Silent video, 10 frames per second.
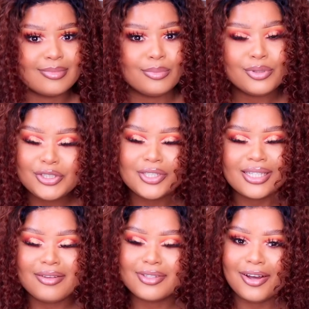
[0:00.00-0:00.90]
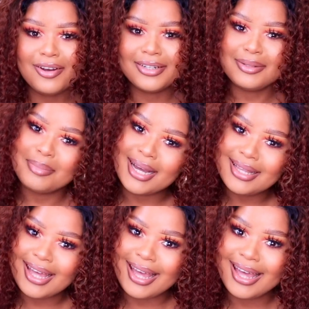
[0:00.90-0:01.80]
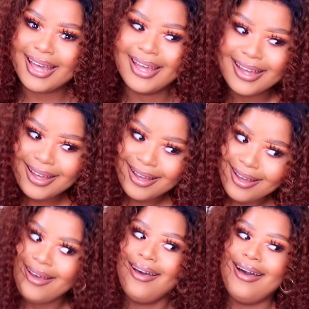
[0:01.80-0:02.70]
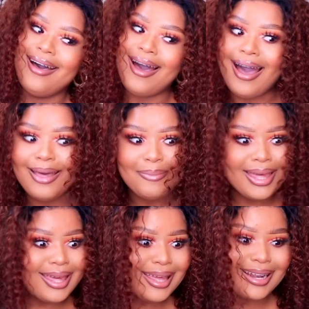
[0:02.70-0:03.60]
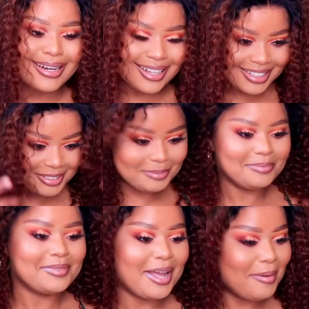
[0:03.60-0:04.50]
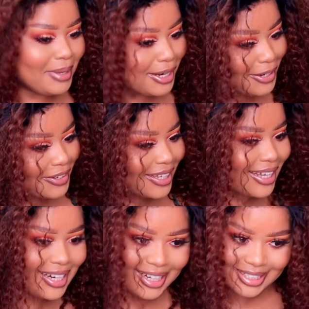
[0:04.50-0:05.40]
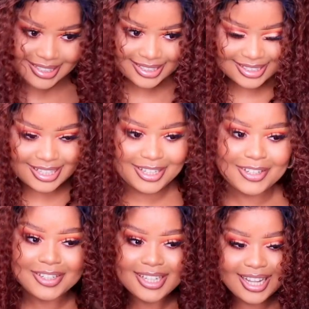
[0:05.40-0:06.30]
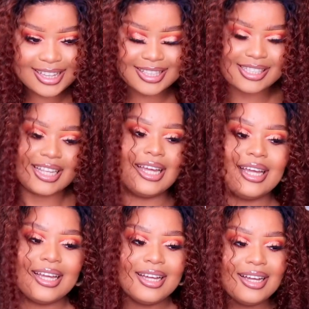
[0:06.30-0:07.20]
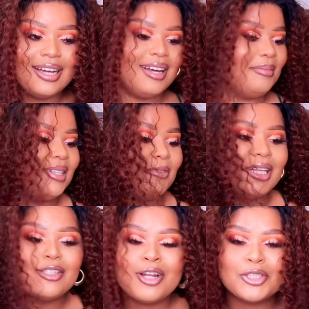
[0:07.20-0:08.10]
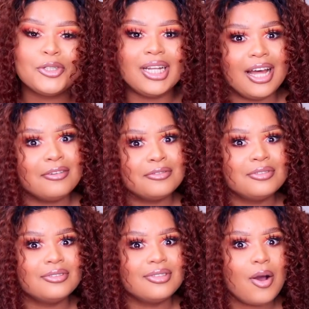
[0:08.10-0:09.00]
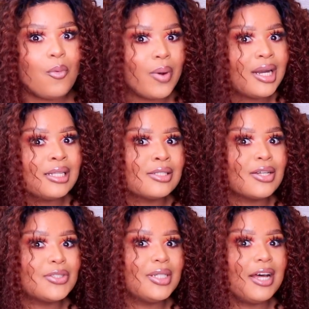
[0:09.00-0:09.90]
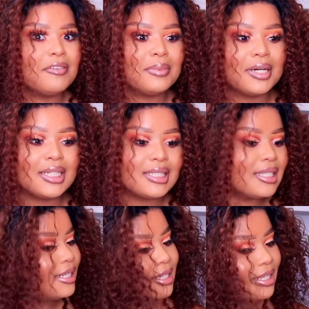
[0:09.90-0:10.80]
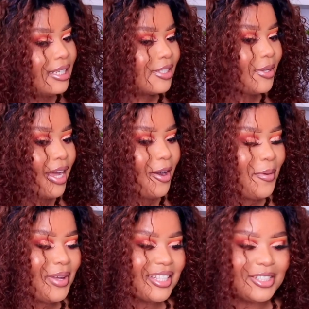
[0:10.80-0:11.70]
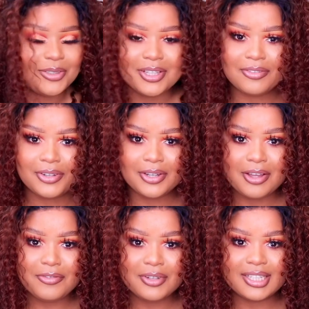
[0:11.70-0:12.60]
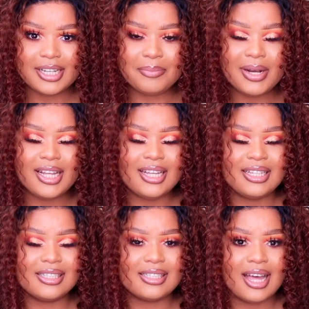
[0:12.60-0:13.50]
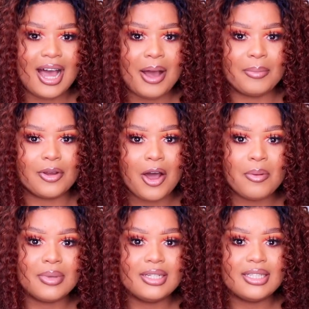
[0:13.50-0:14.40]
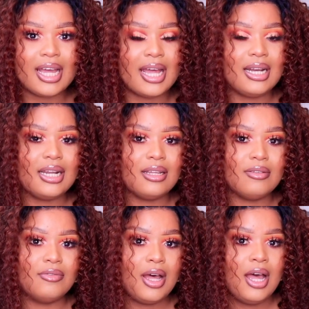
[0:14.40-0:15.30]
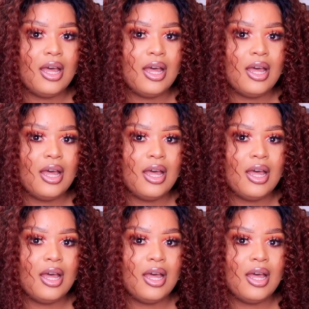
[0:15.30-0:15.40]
put yourselves on and buy the hair. I mean, look at it. Look at this hair. I mean, what's not to love? What is not to love about it? So yeah, I hope you guys enjoyed the video. If you did, please comment and leave